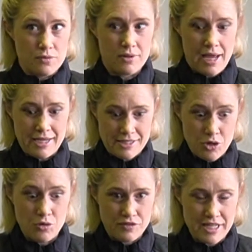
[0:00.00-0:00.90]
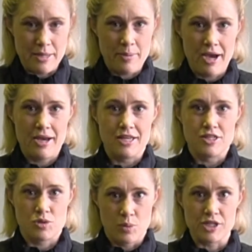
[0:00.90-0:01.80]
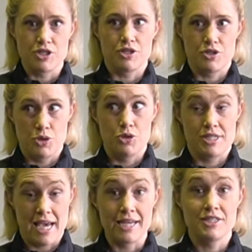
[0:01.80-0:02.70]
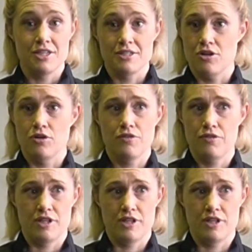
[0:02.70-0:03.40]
like delve deeper and switch it to saying to yourself,